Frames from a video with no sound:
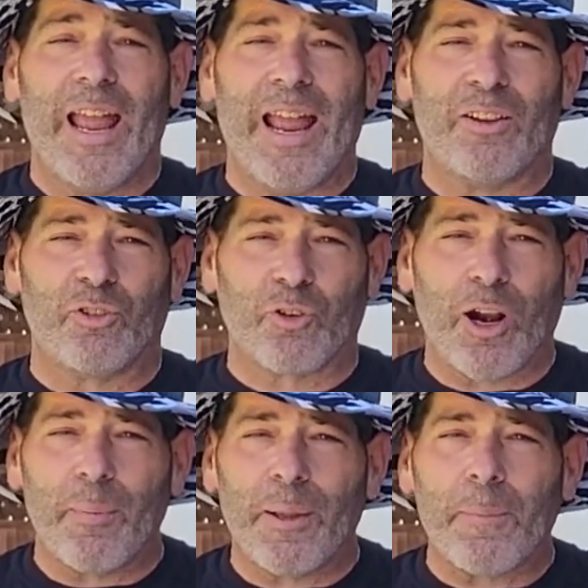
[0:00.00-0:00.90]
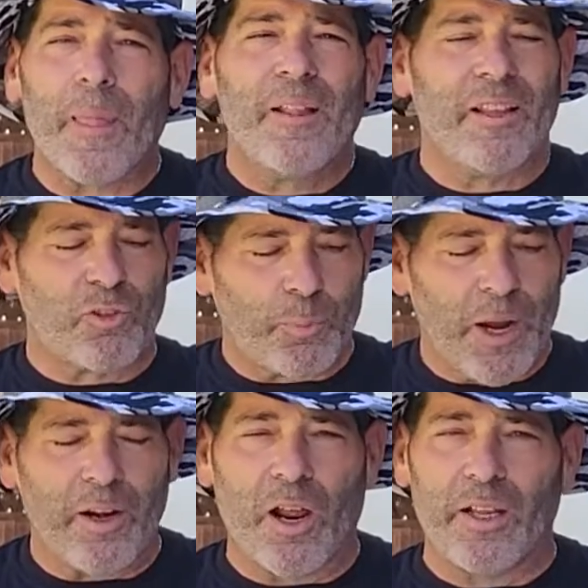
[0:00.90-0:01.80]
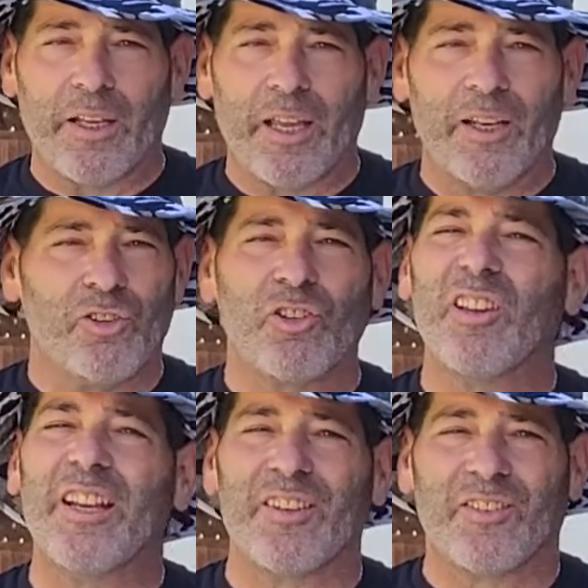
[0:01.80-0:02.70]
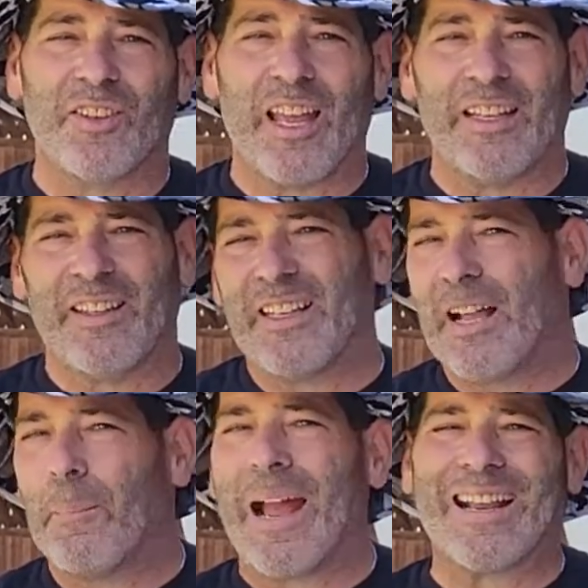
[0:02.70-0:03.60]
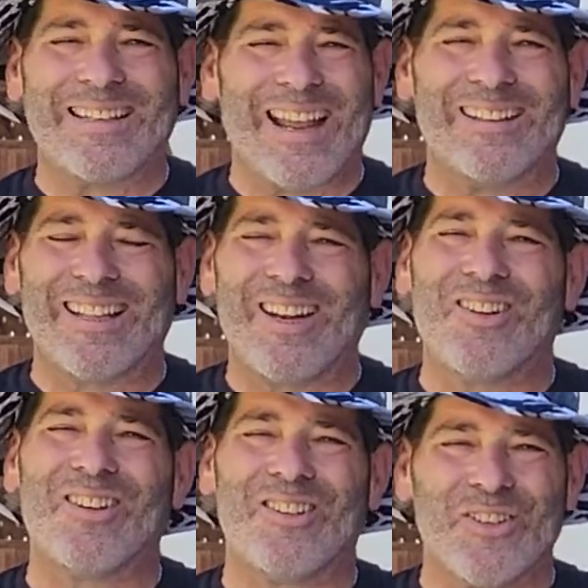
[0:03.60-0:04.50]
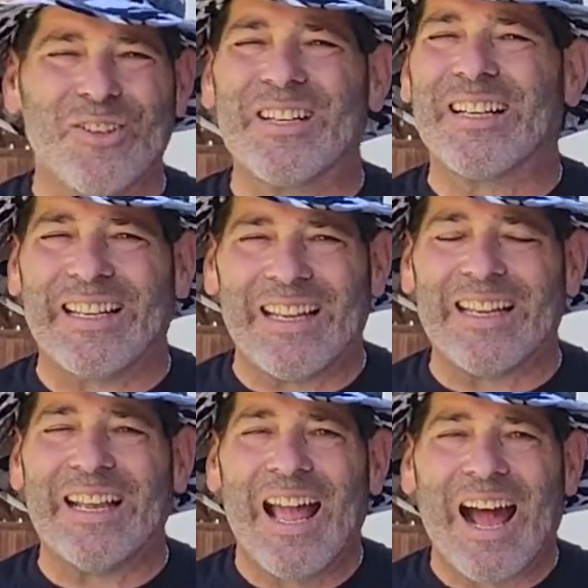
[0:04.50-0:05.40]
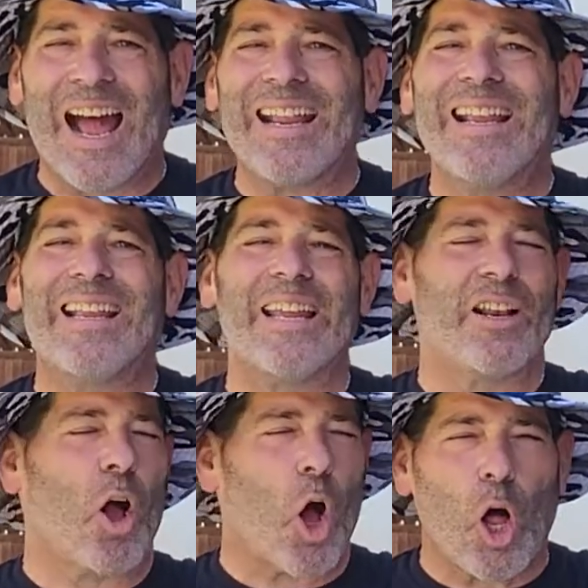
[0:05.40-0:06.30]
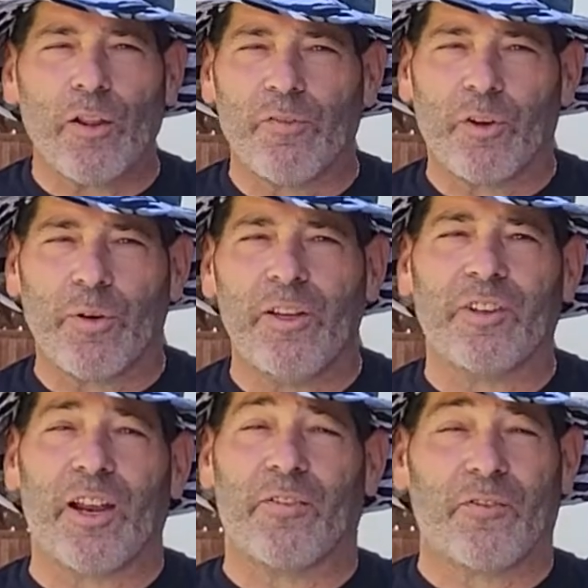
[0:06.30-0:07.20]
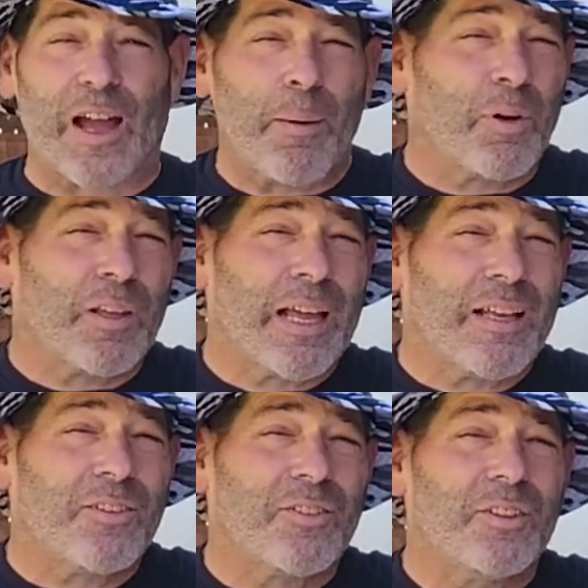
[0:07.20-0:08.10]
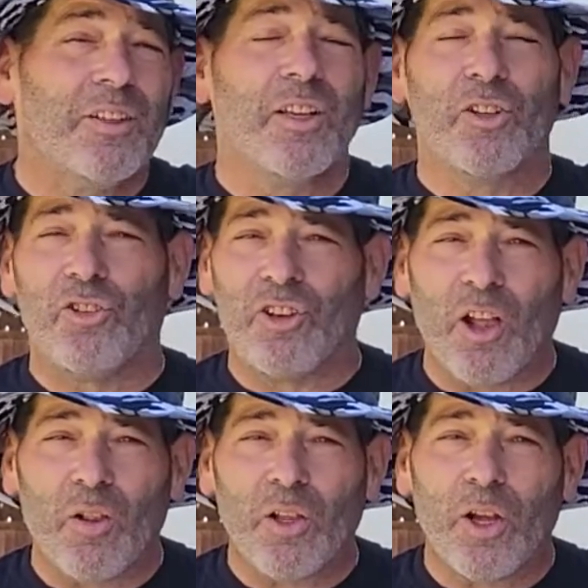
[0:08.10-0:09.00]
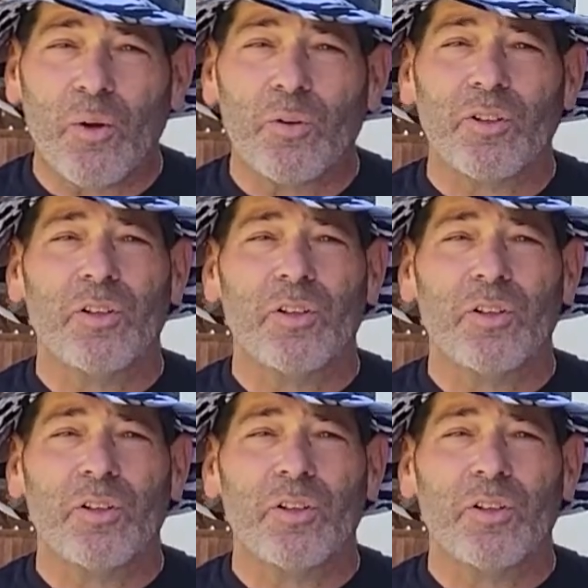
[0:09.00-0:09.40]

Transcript: and scrub it, then spray it on again and just let it sit, and then come back a day later and do it again. I can get all of the grease out of fiberglass, gel coat,